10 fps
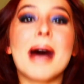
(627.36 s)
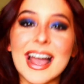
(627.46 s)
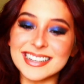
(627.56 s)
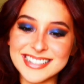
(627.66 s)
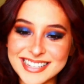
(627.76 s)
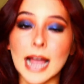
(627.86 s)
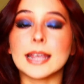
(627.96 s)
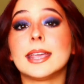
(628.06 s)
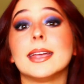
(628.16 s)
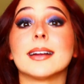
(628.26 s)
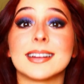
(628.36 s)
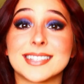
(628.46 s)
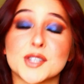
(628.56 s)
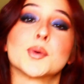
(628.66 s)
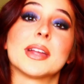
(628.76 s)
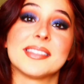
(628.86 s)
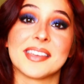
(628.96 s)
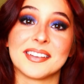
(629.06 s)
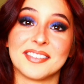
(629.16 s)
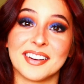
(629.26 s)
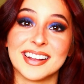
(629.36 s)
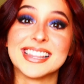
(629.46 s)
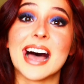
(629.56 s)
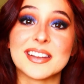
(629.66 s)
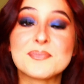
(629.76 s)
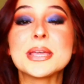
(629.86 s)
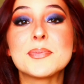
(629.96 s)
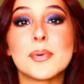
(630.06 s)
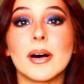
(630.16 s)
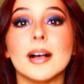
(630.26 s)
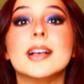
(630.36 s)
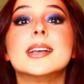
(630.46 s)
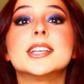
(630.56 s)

But I hear it's a great thing for a lot of people.